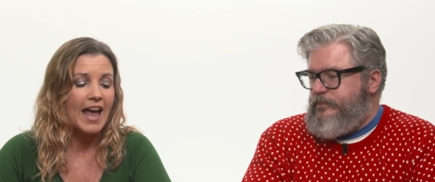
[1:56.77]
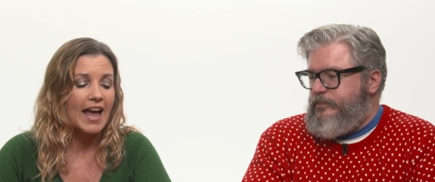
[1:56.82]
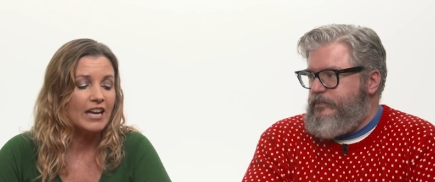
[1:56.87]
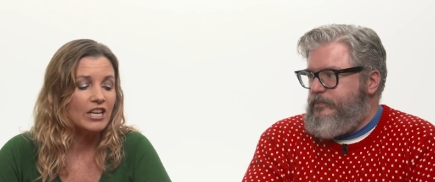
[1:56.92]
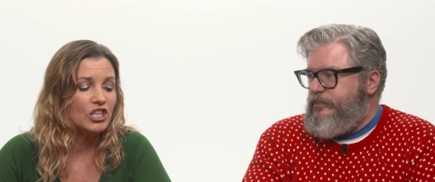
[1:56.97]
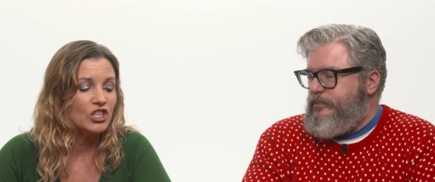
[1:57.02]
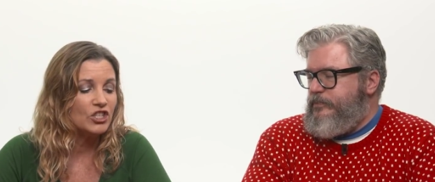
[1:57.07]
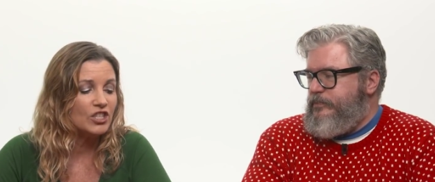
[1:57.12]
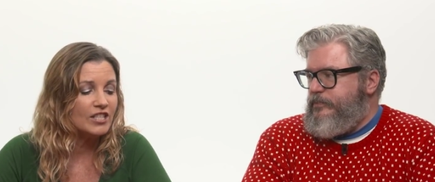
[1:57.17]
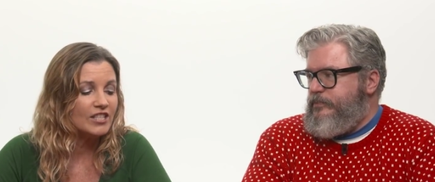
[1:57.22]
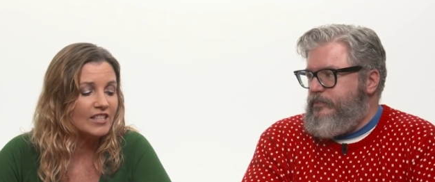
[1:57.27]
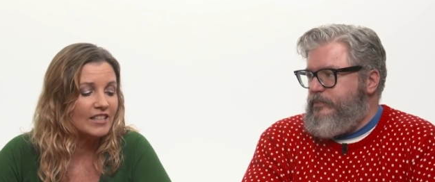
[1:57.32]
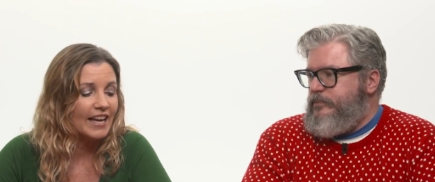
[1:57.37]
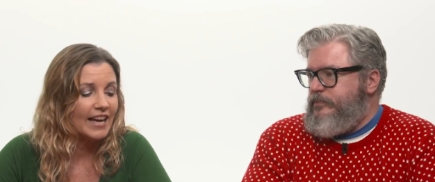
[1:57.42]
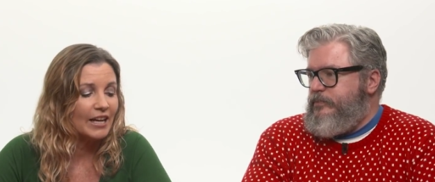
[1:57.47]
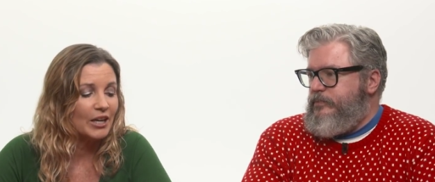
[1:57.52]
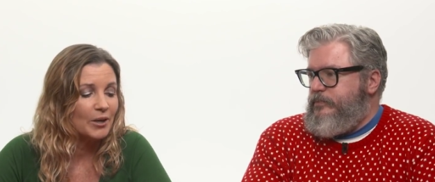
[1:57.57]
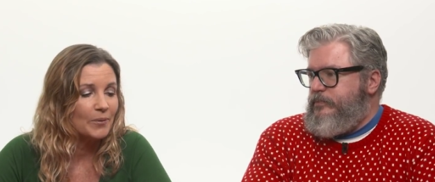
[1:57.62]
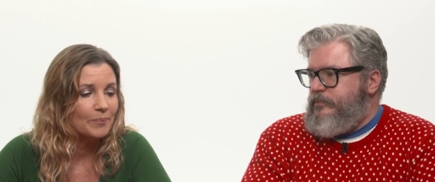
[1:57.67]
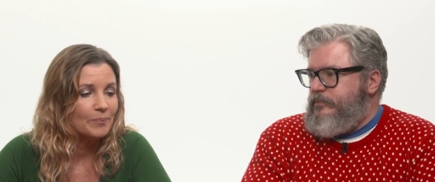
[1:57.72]
Speaker 1: and just
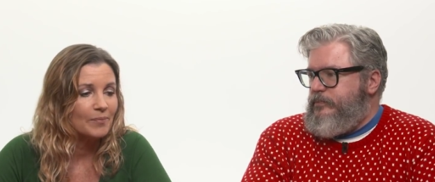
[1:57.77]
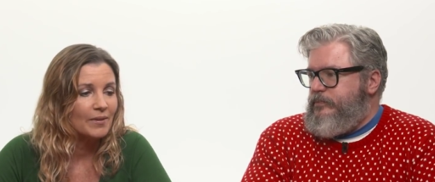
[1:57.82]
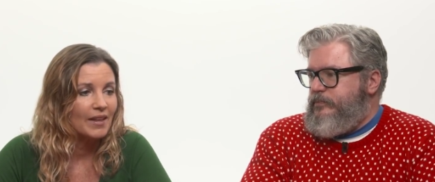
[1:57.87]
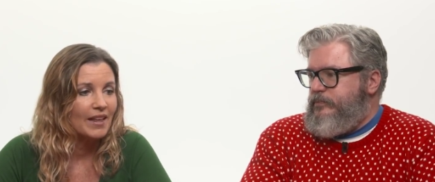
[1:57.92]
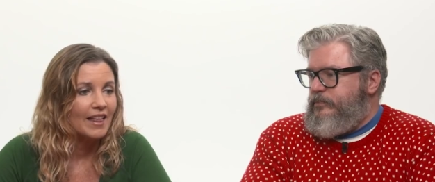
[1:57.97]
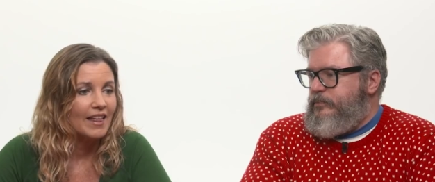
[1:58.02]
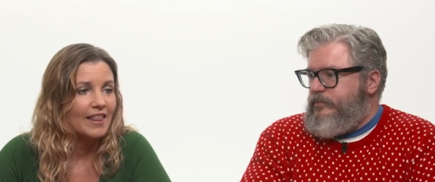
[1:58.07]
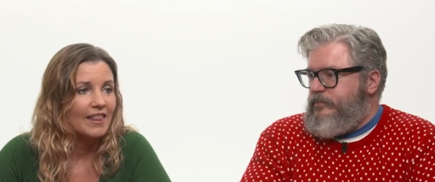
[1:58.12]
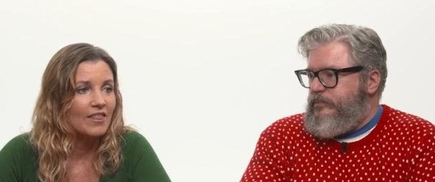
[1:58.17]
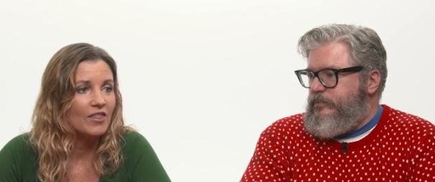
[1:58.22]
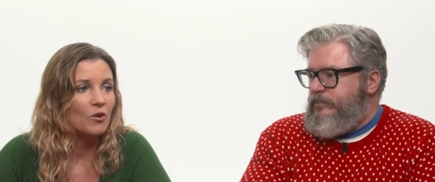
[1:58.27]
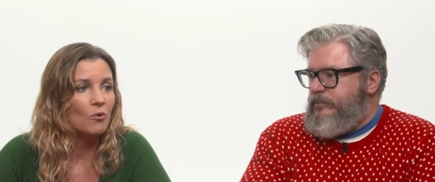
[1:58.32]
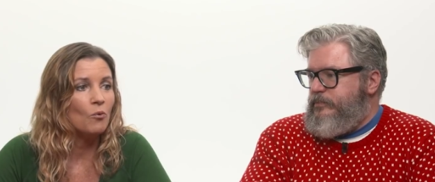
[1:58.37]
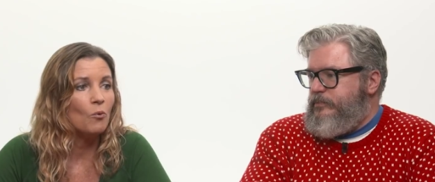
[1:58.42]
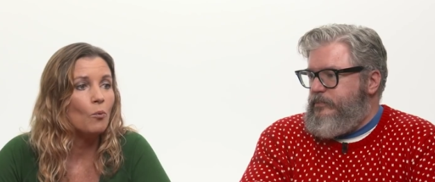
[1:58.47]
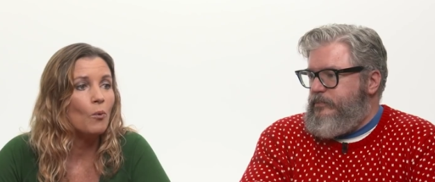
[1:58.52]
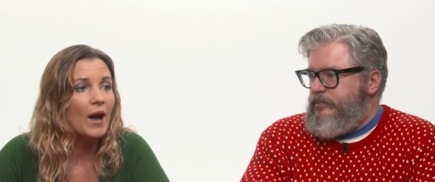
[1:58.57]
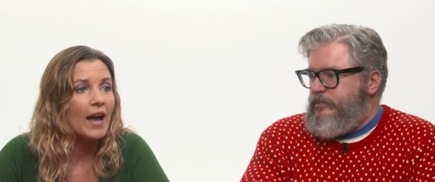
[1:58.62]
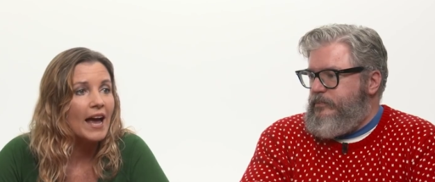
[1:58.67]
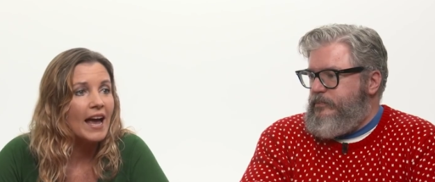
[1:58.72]
like the
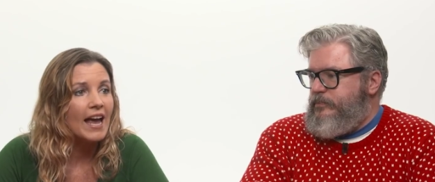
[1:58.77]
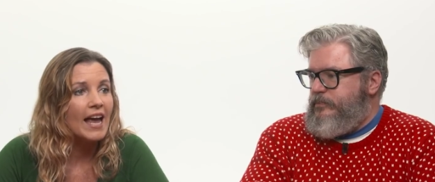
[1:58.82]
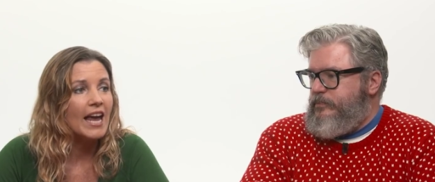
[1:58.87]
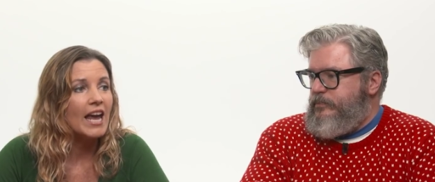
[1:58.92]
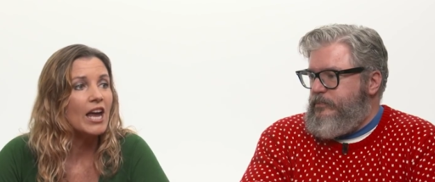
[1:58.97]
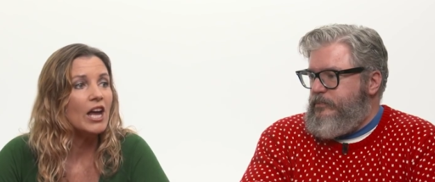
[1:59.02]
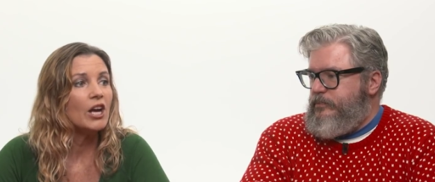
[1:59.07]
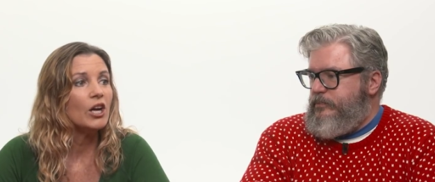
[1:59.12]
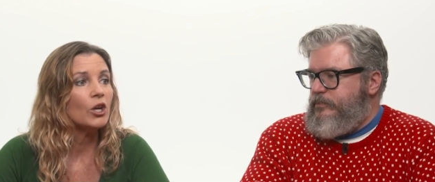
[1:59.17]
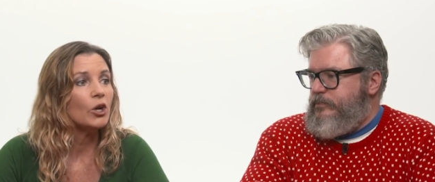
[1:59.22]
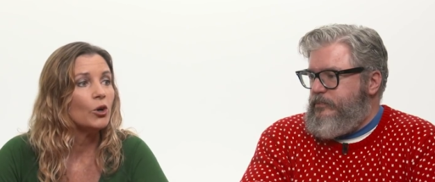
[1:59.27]
way